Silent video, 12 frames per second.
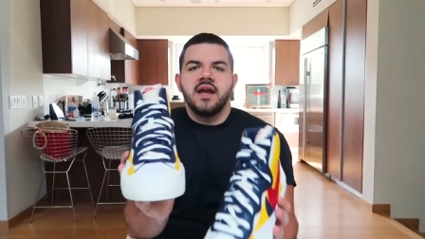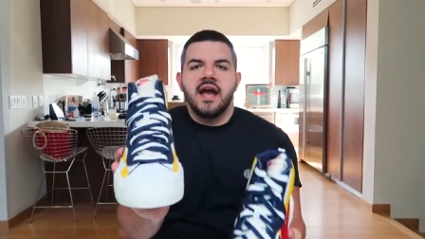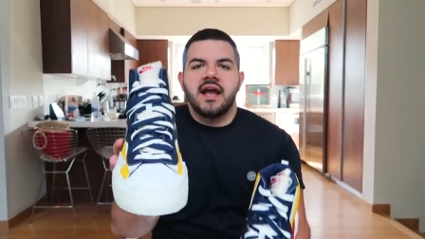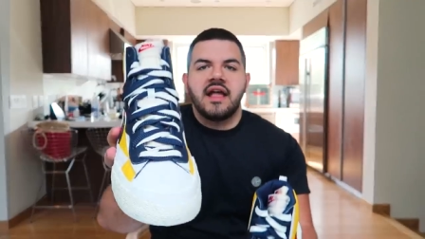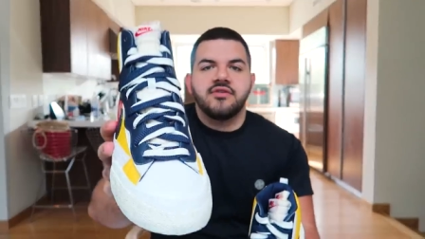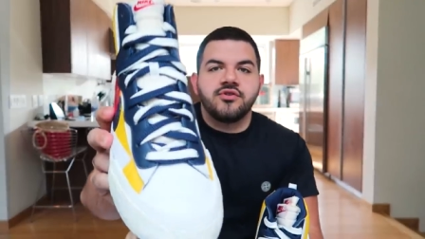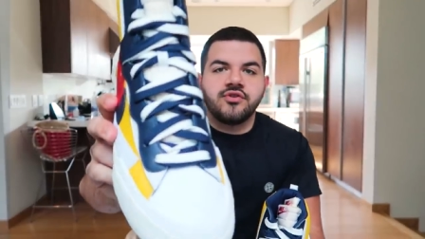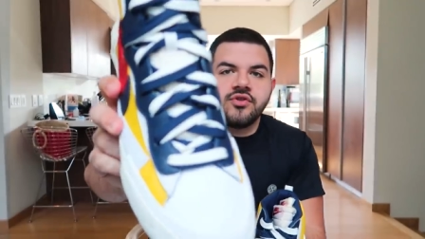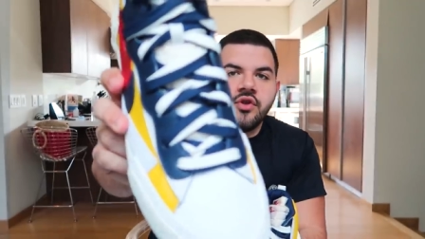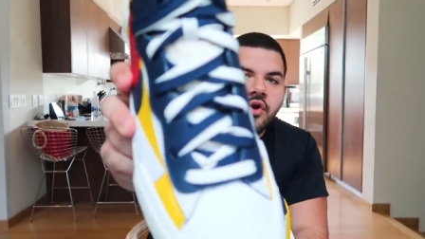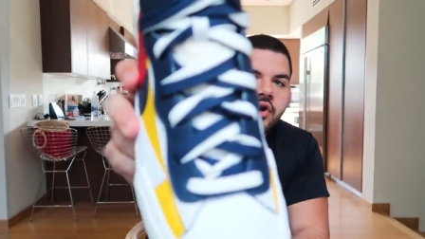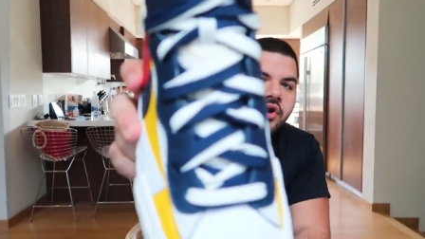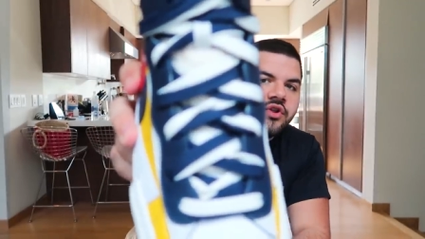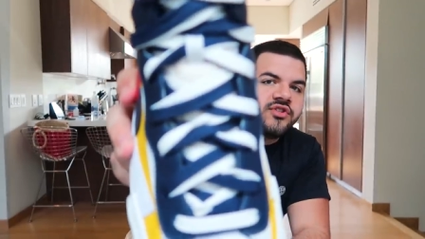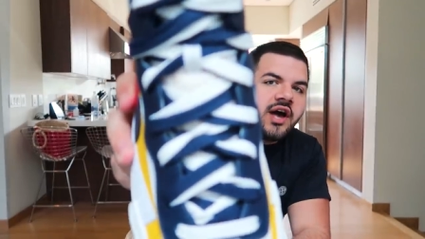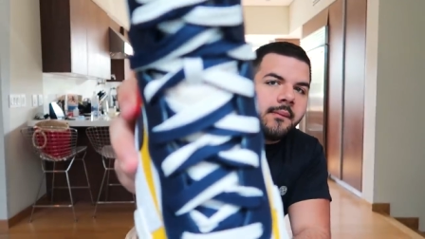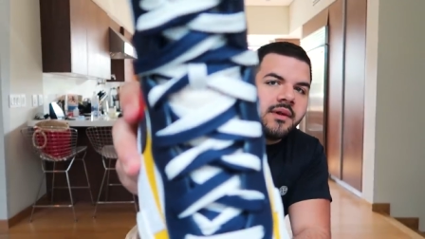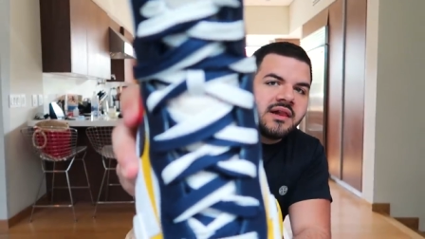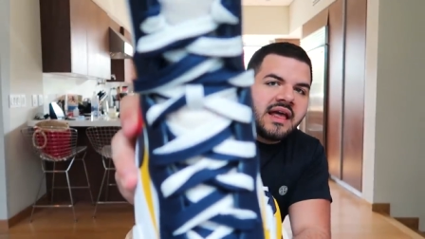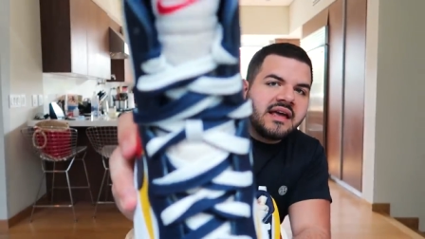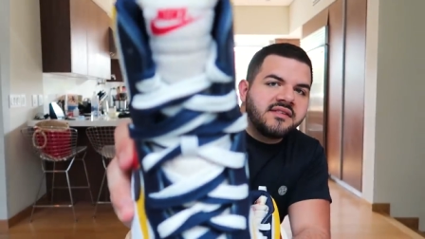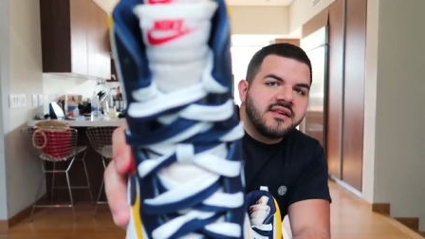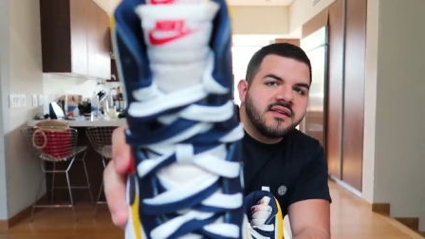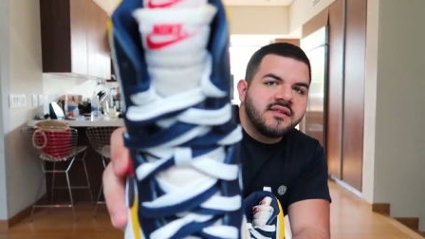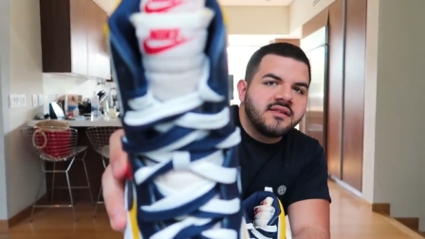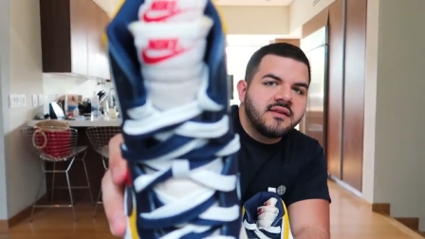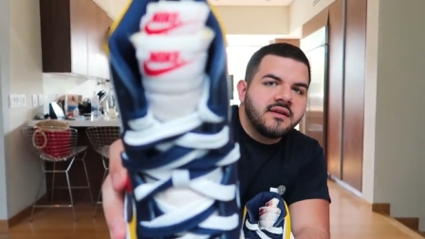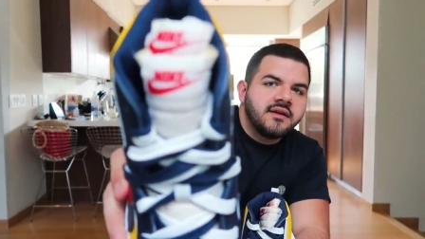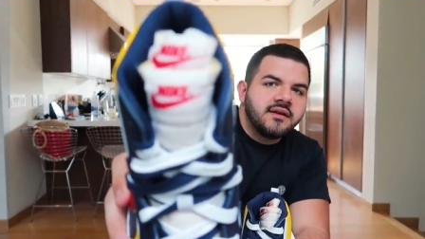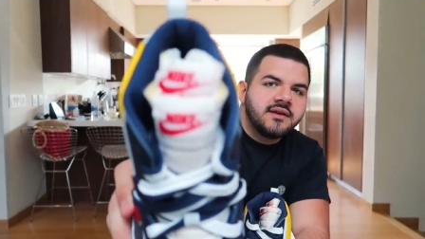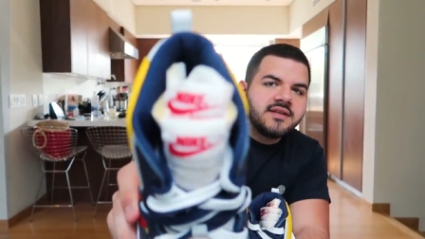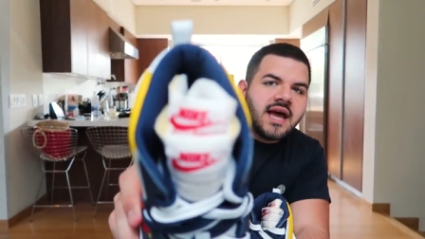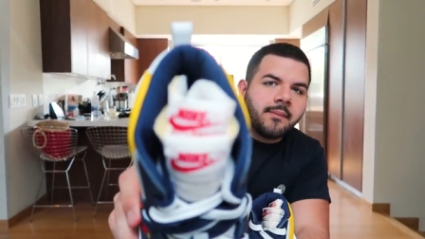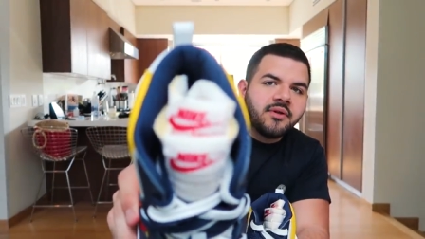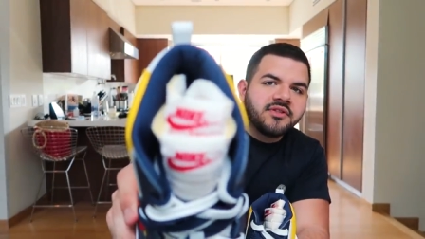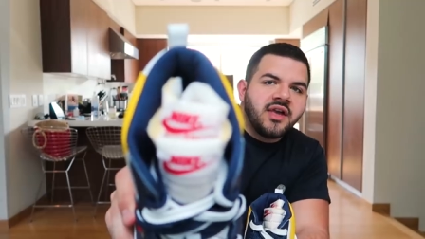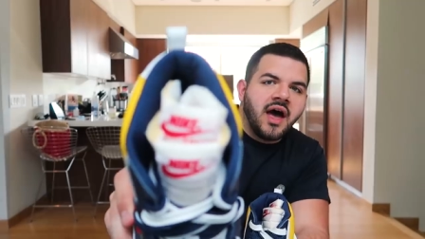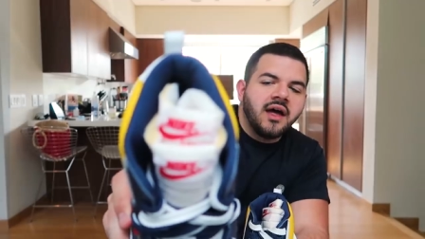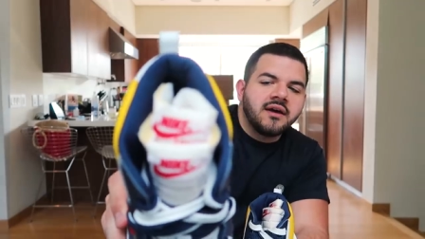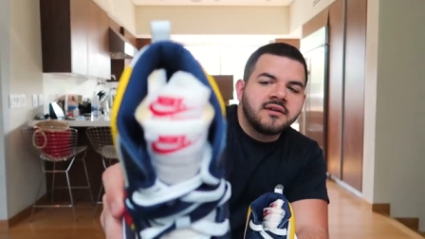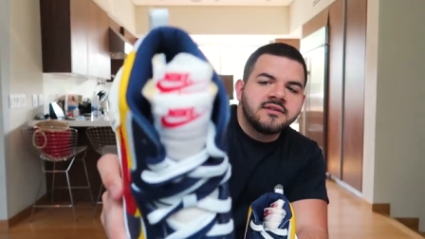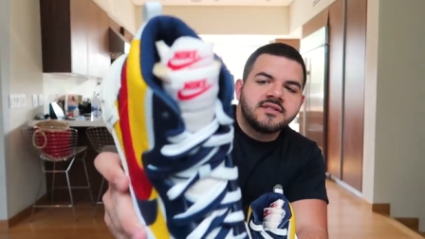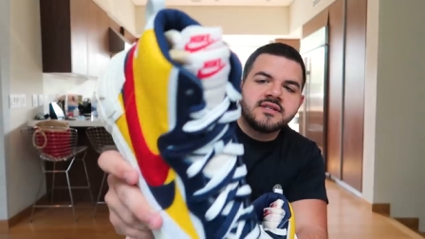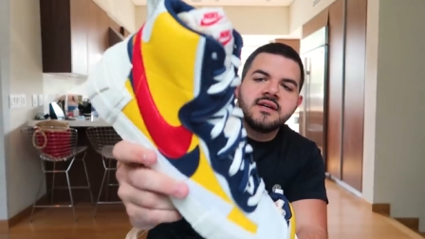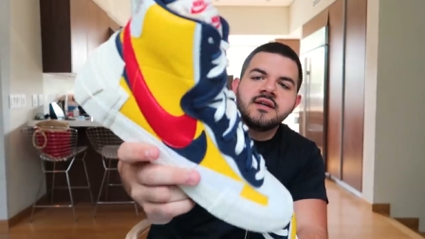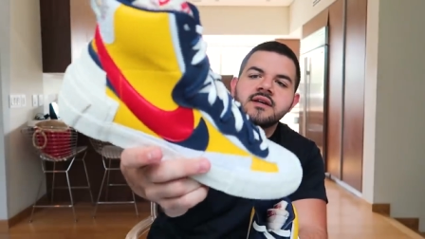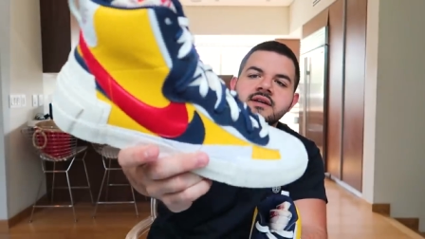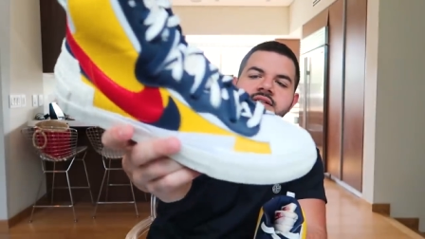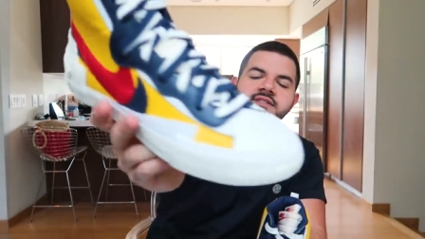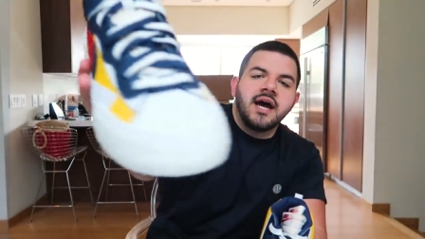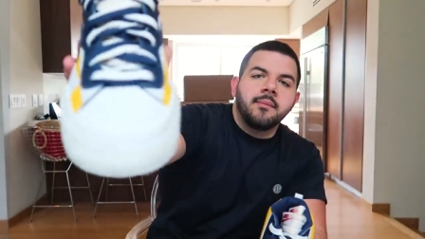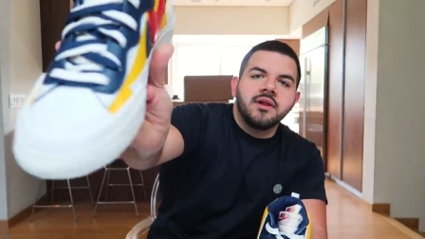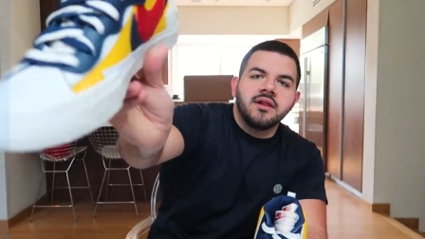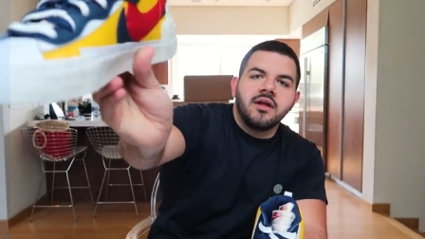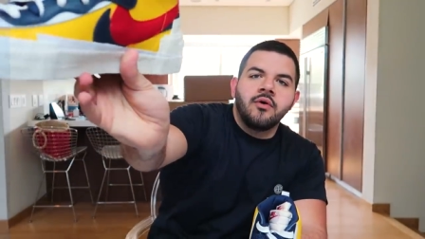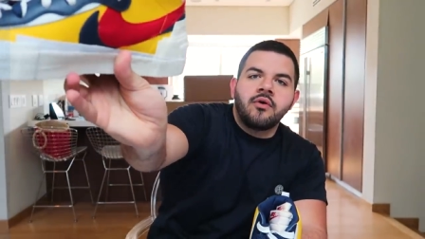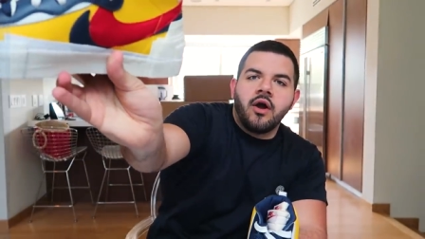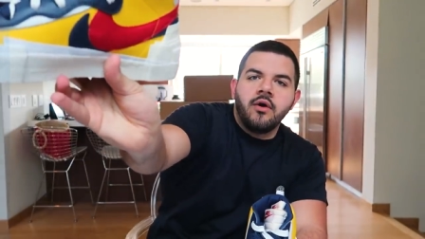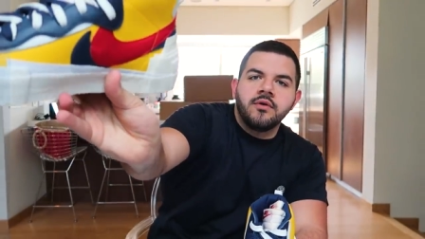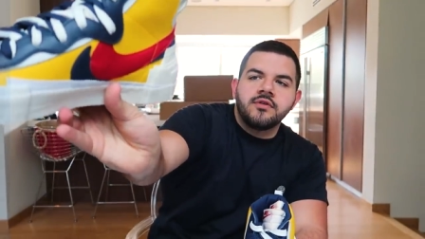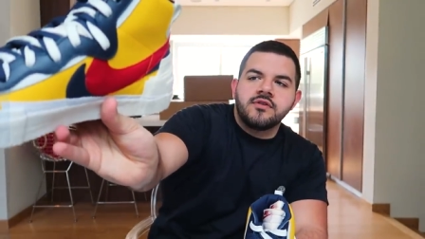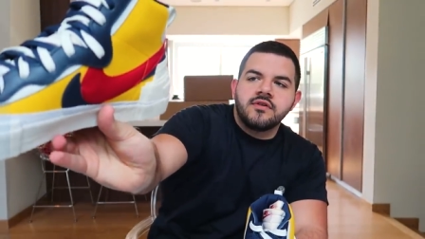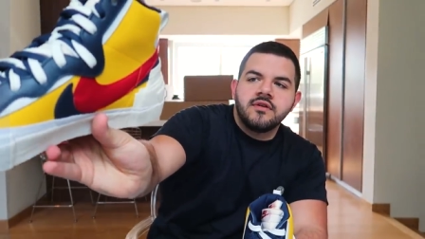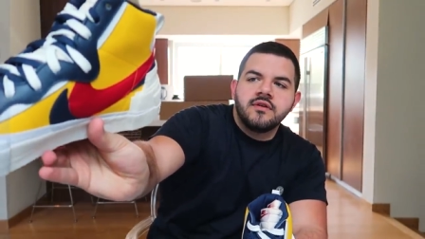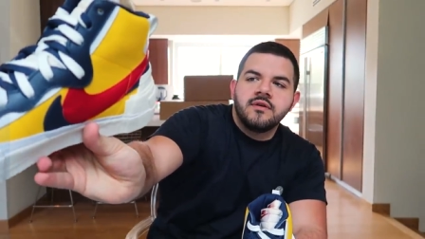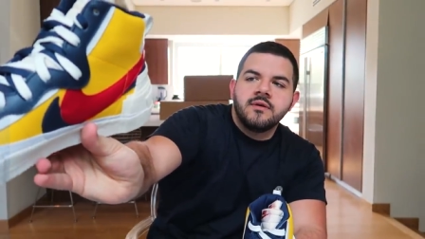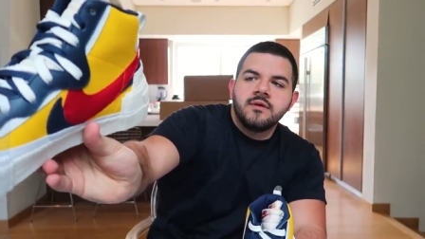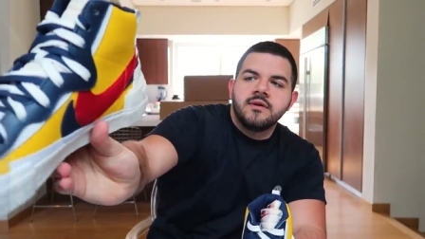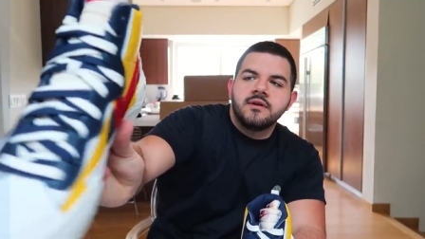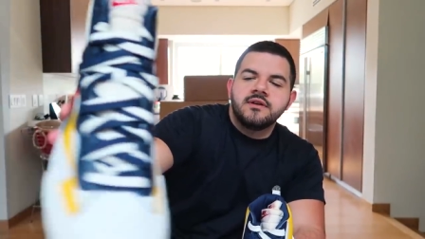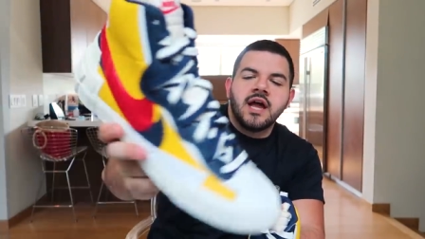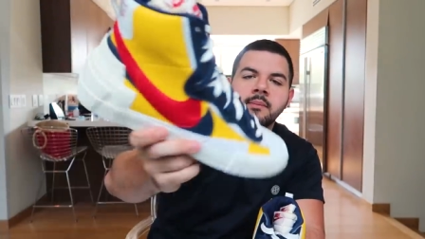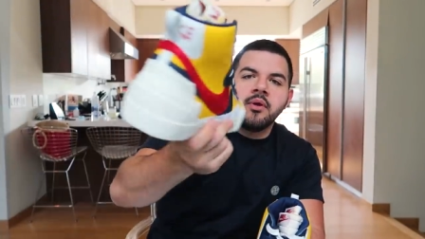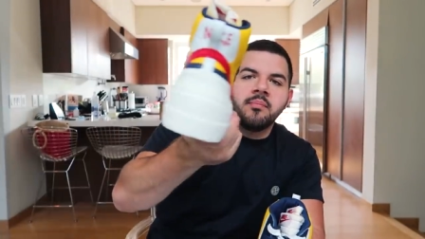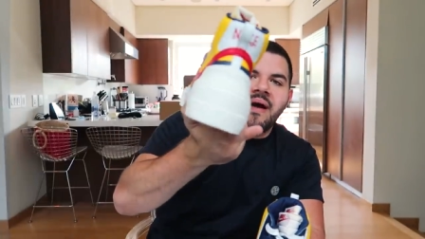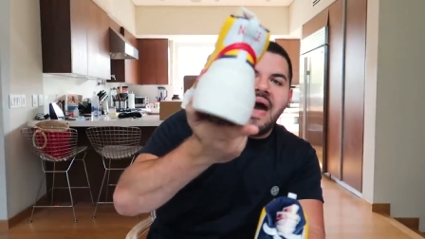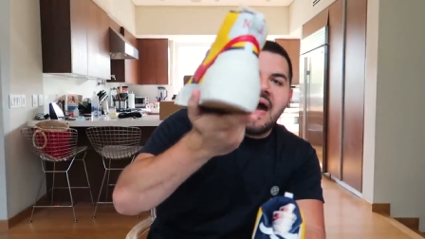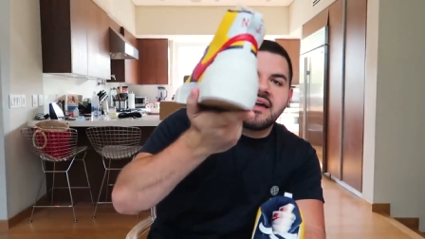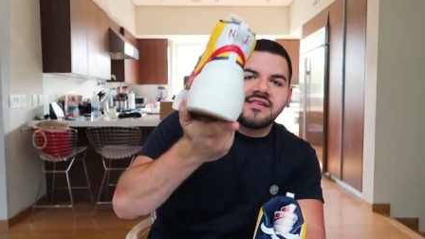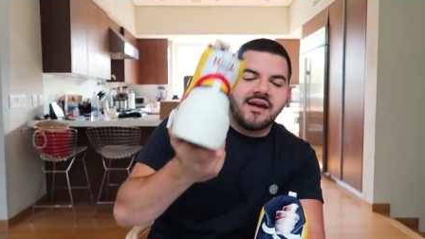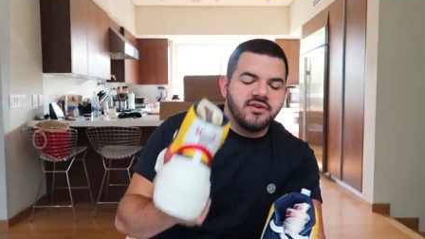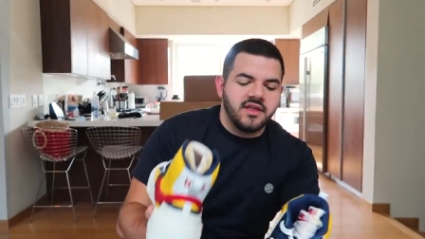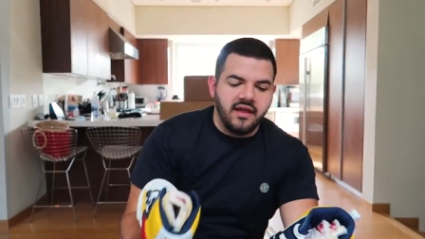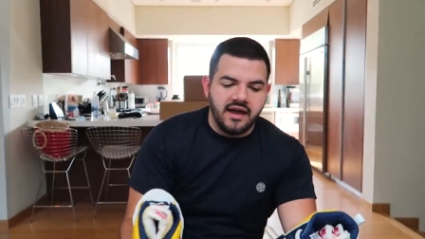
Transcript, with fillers: It has double laces, double tongues, double logos, double backs, everything.